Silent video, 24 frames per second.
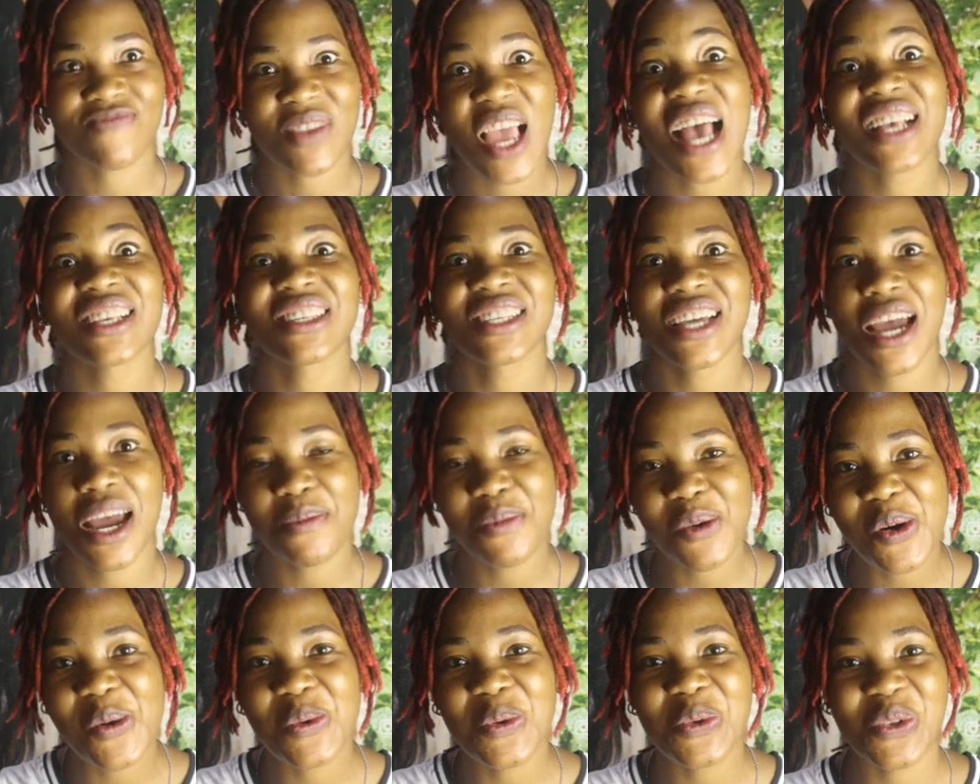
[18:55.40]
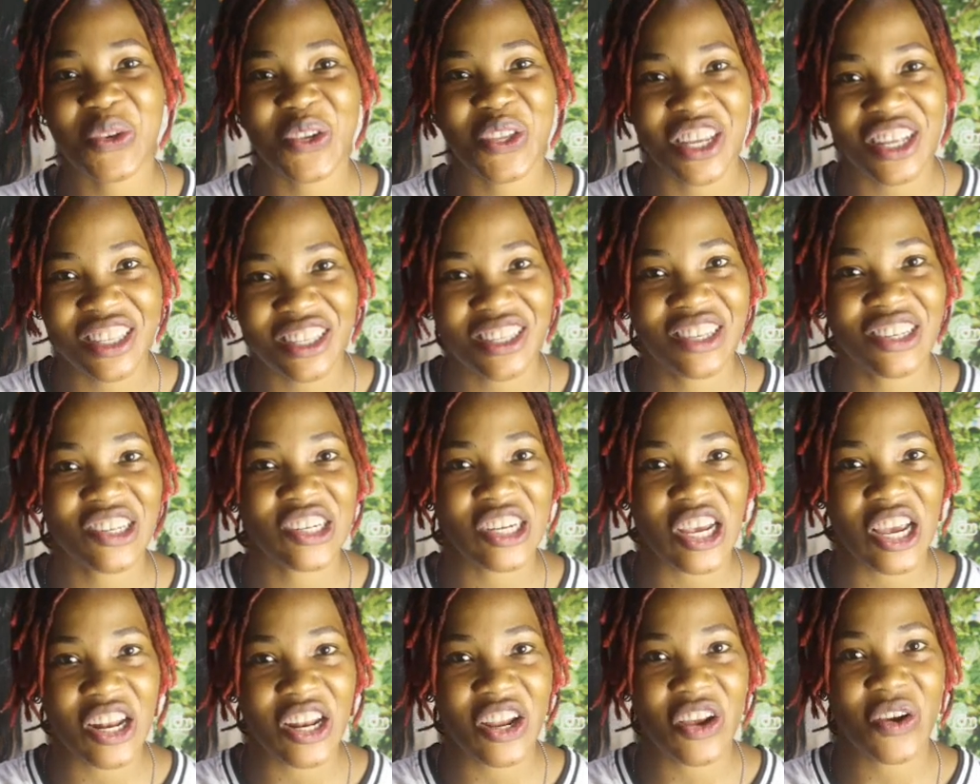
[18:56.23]
as time goes on in this
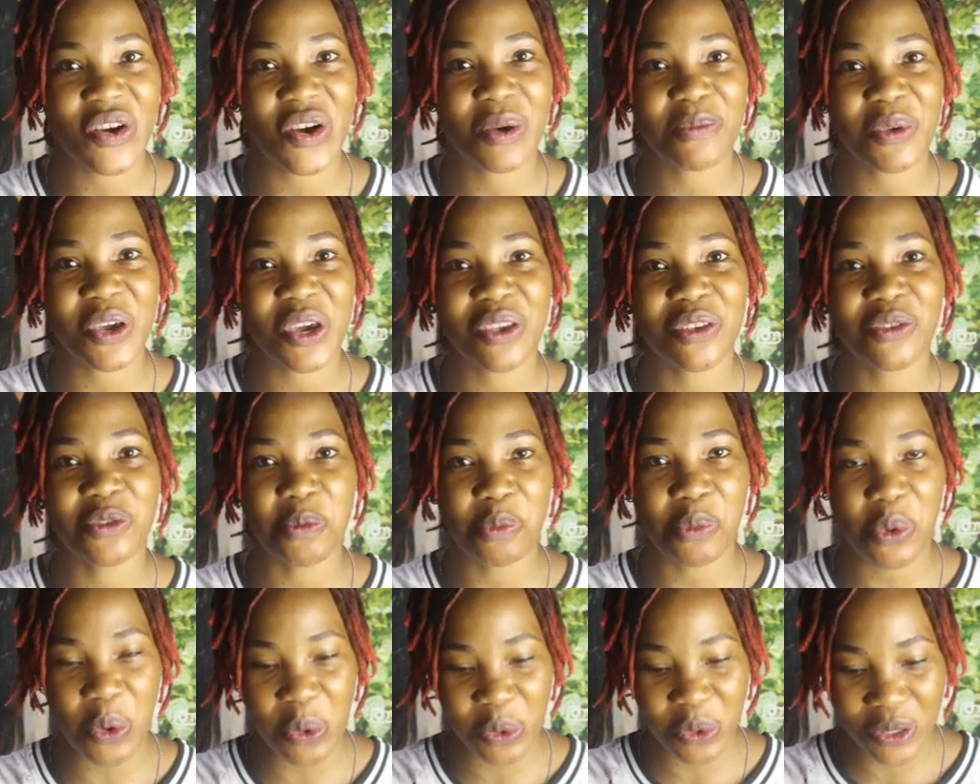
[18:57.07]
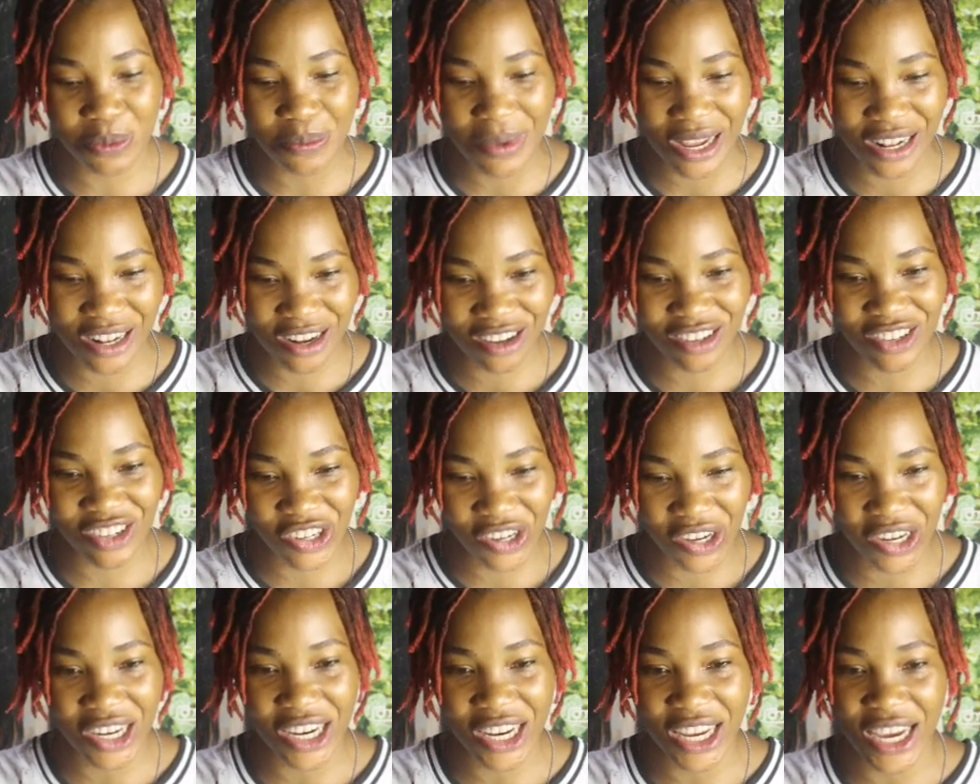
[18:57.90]
channel, I'm going to post my lock
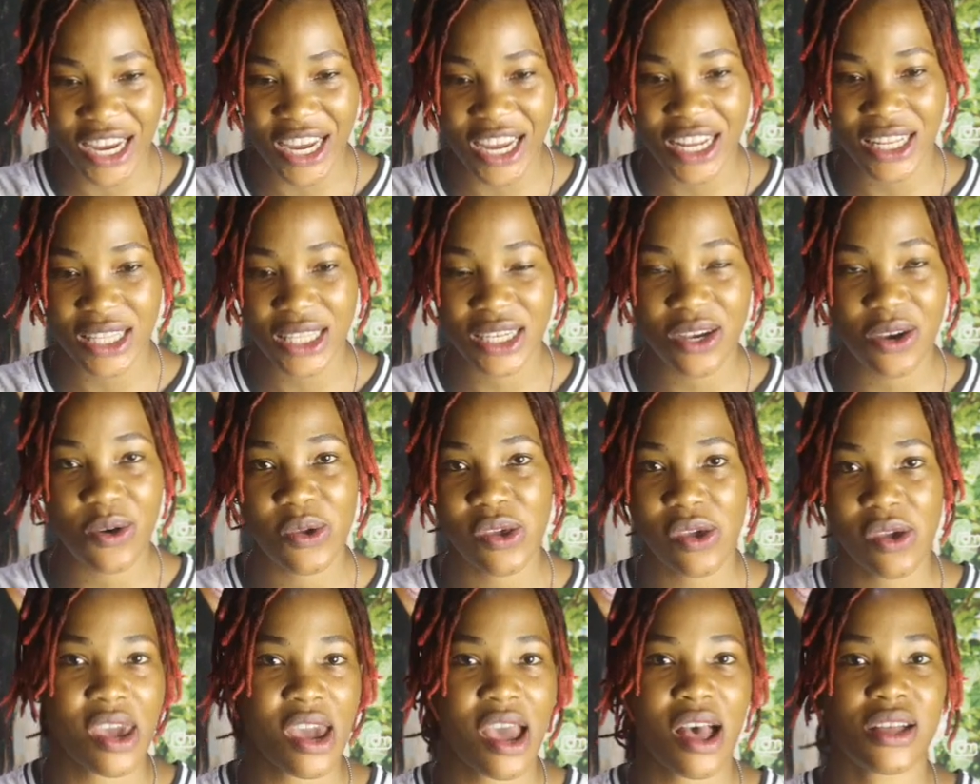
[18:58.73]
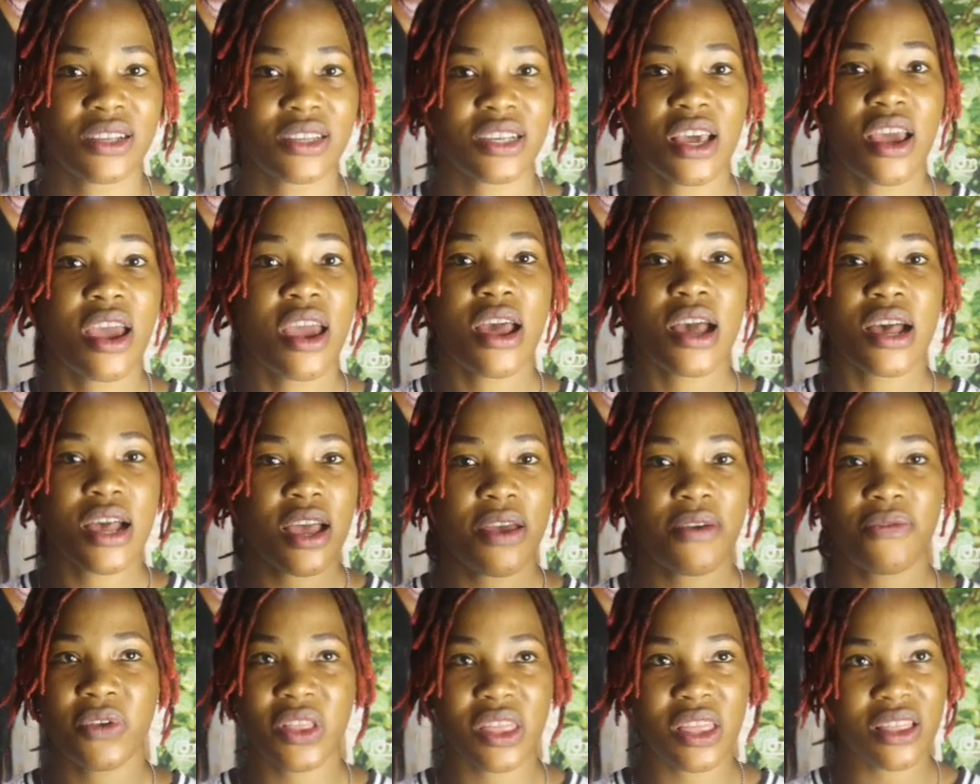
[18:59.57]
journey and tell you guys
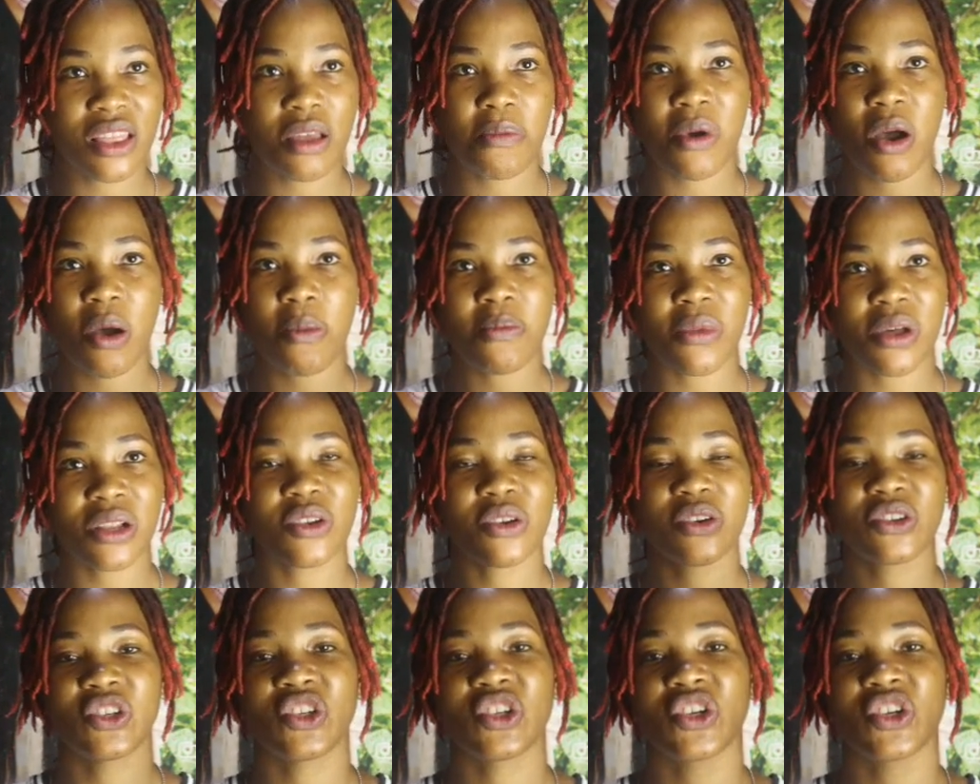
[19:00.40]
everything about my lock